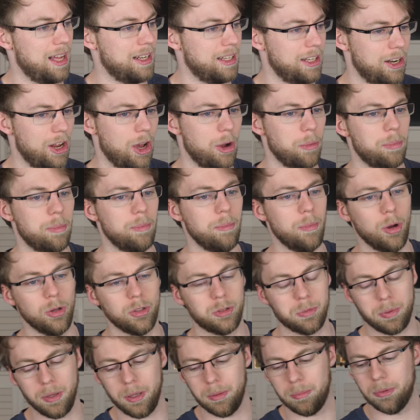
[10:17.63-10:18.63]
And I know
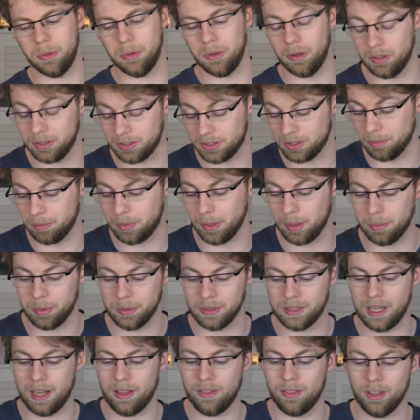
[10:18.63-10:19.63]
most people, or some people
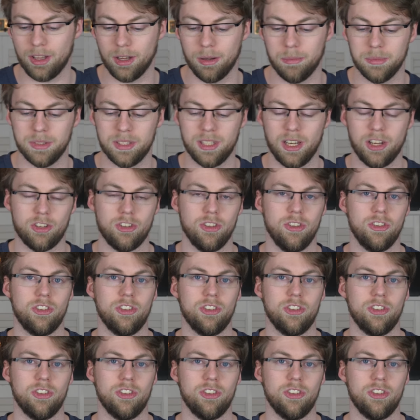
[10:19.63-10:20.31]
down in the comment section,